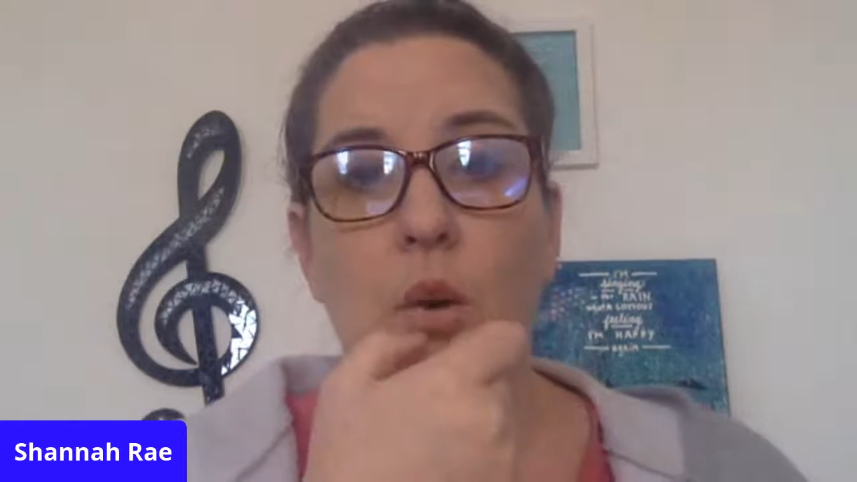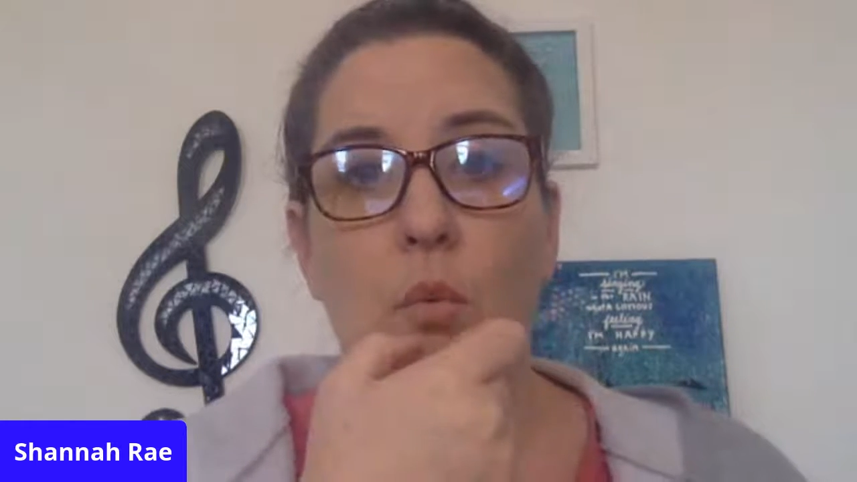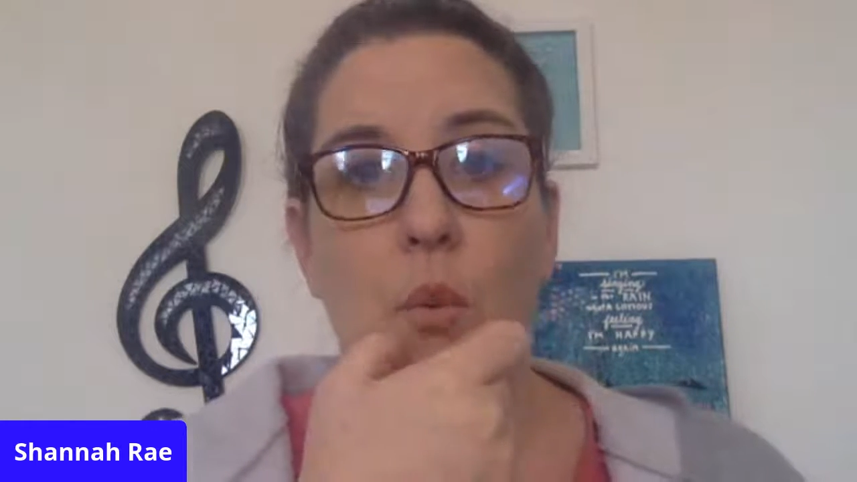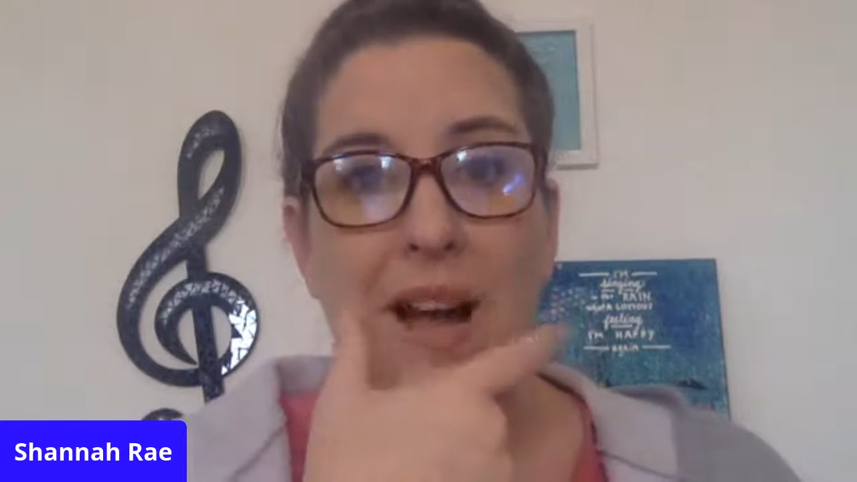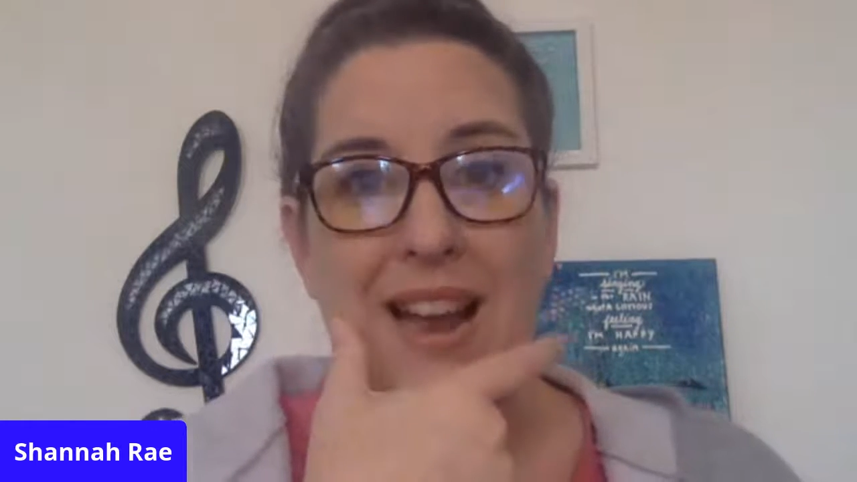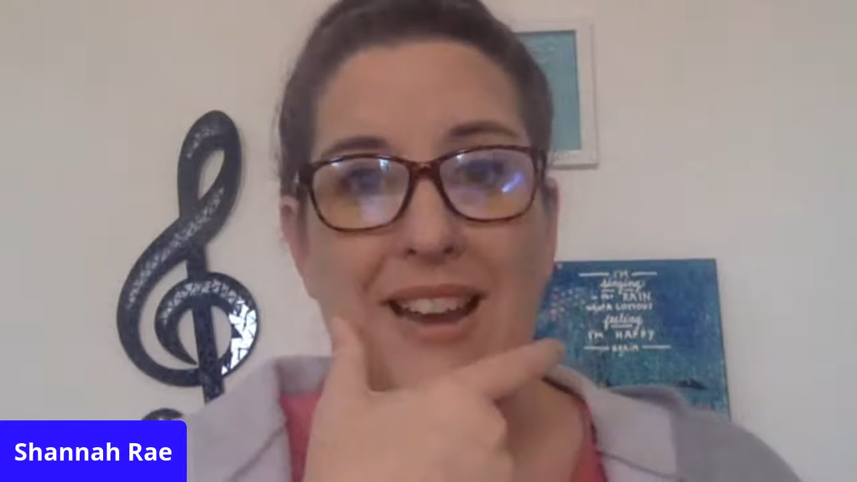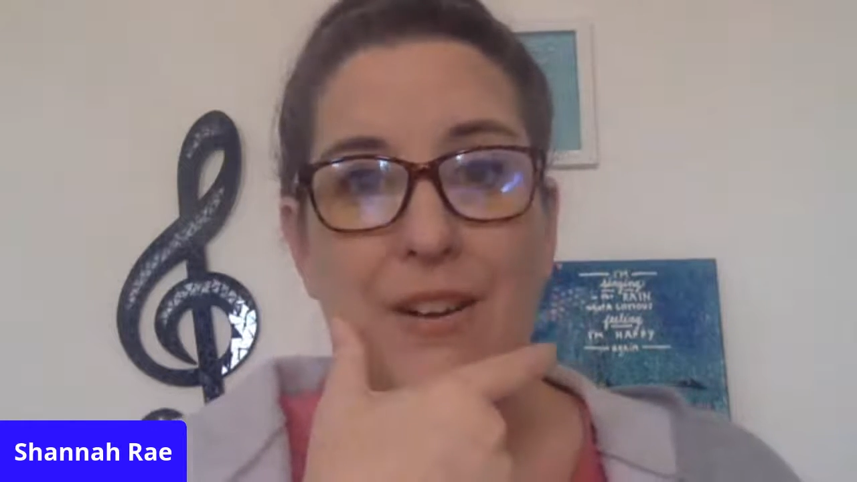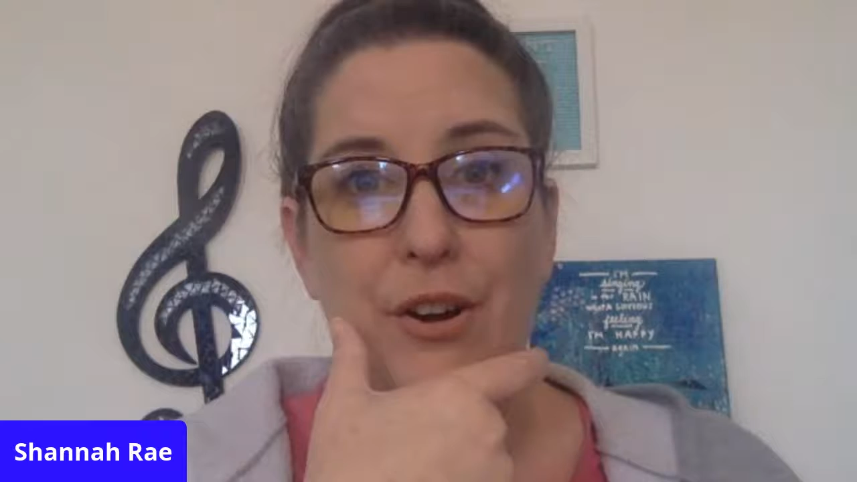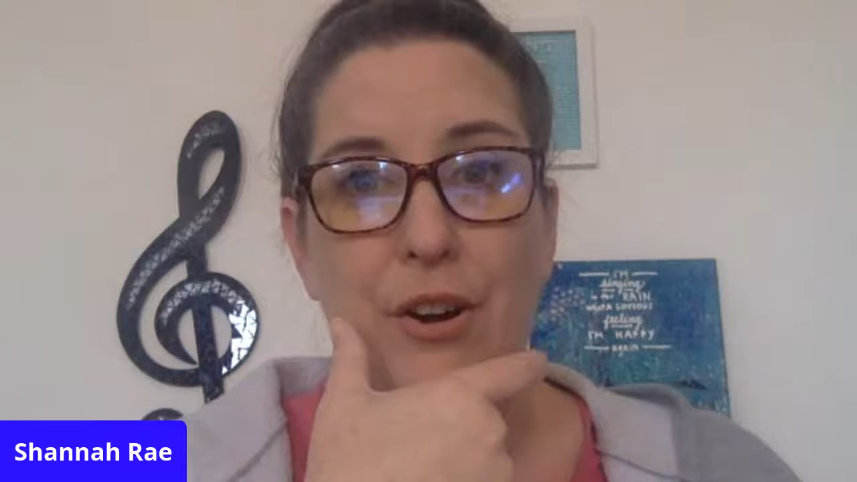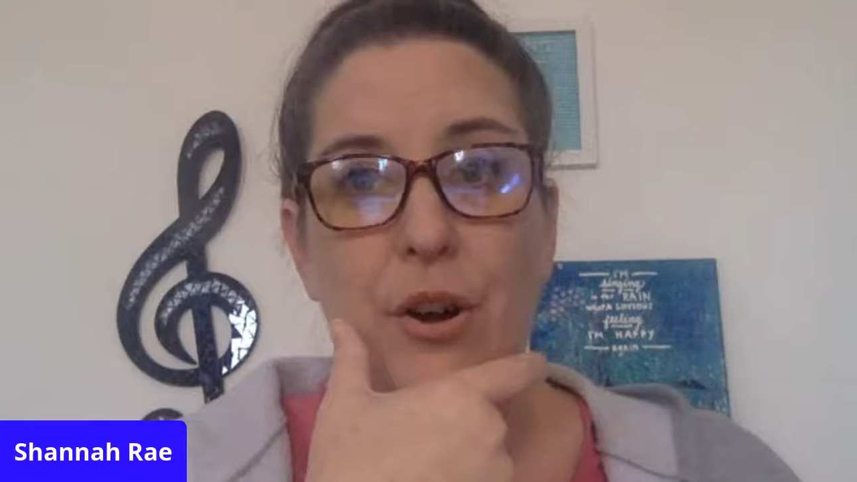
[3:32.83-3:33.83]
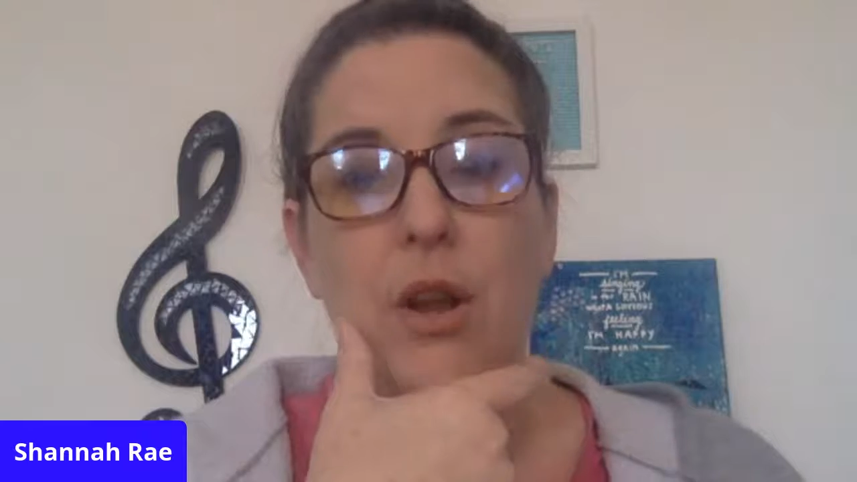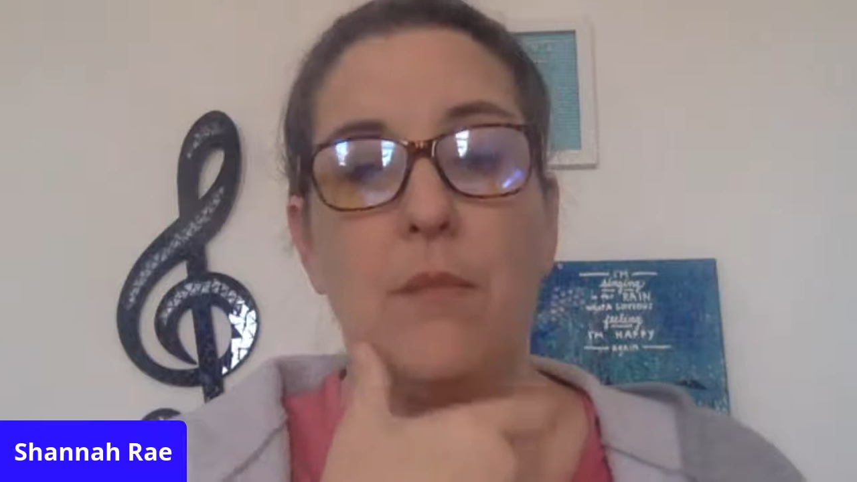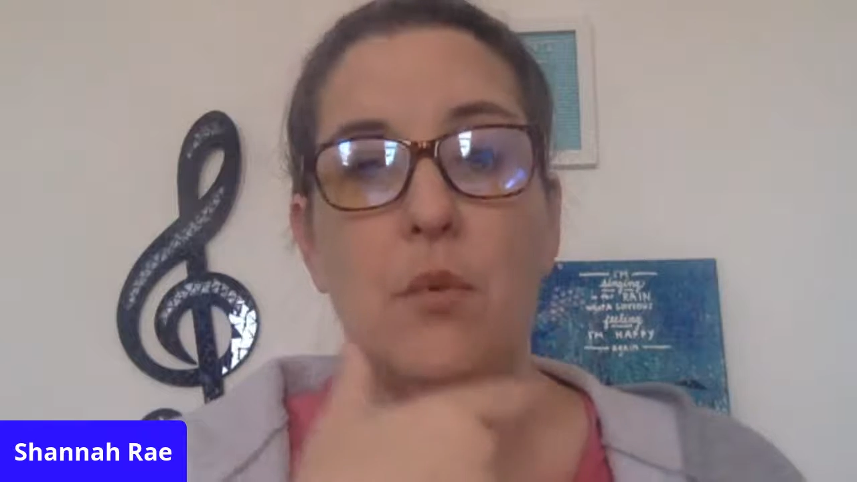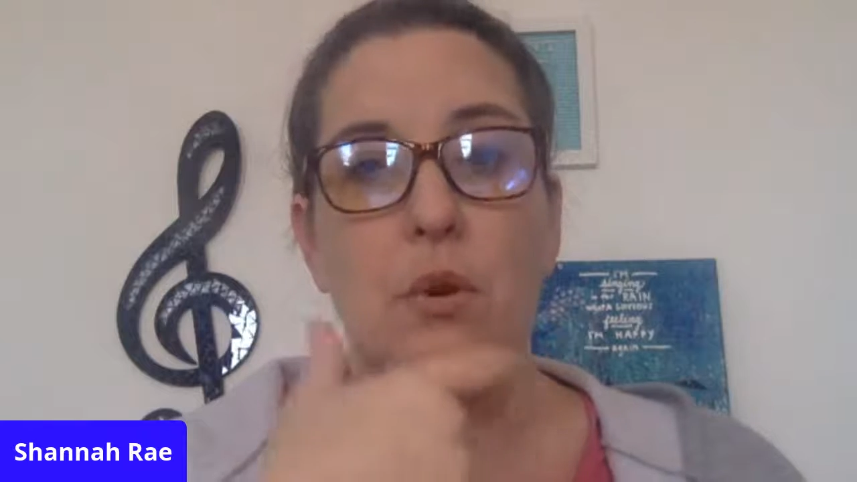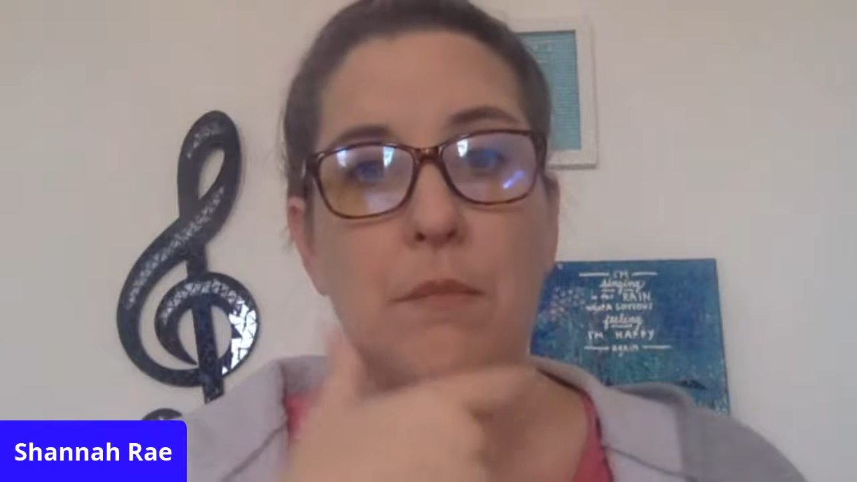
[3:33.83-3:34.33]
wider,
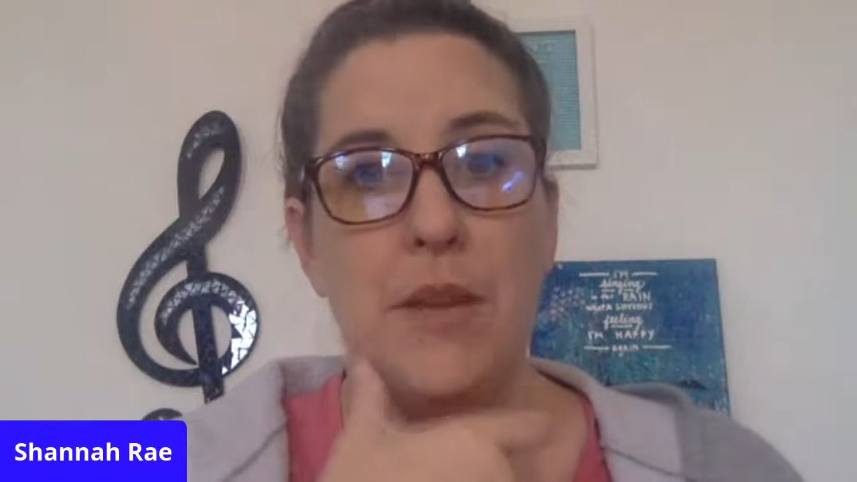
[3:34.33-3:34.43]
more